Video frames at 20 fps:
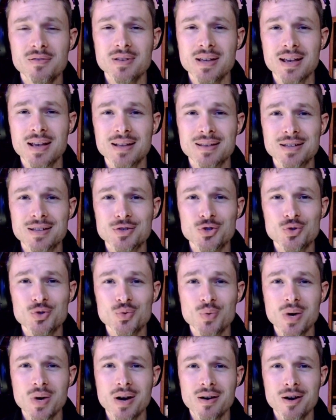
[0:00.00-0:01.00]
and that
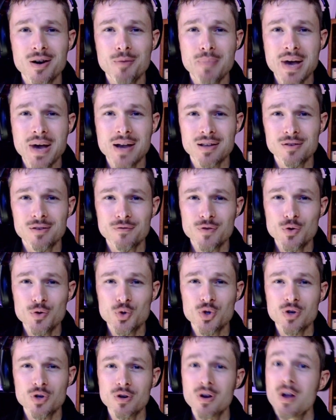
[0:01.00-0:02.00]
you come back in the
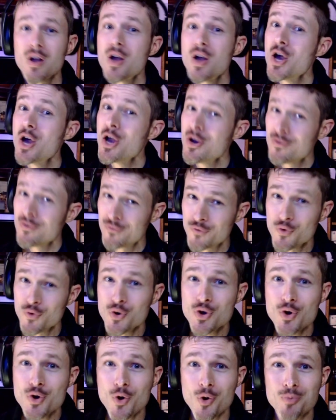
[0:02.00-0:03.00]
future for
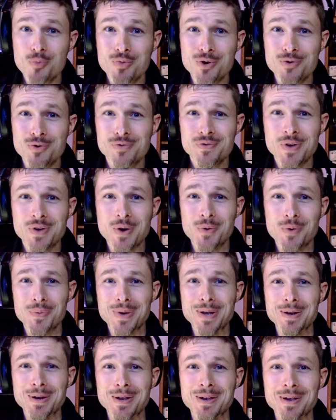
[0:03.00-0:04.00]
your birthday
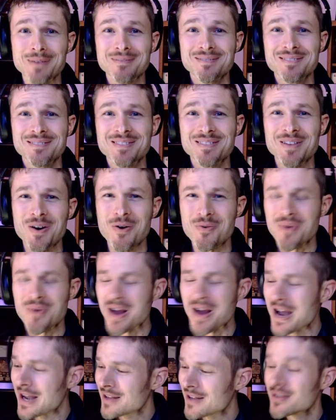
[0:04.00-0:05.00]
reading. All
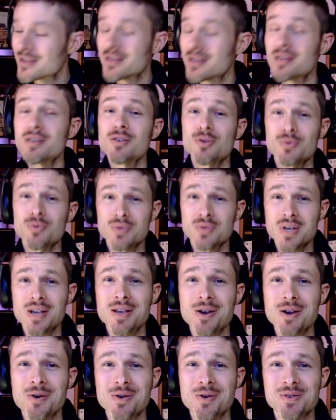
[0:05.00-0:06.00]
right. You take
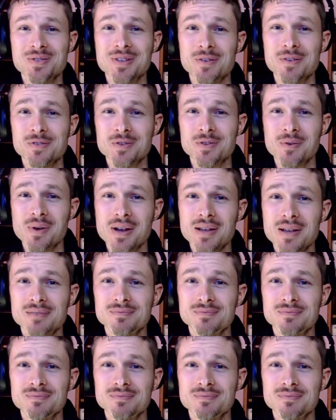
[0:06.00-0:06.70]
care of yourselves, all right?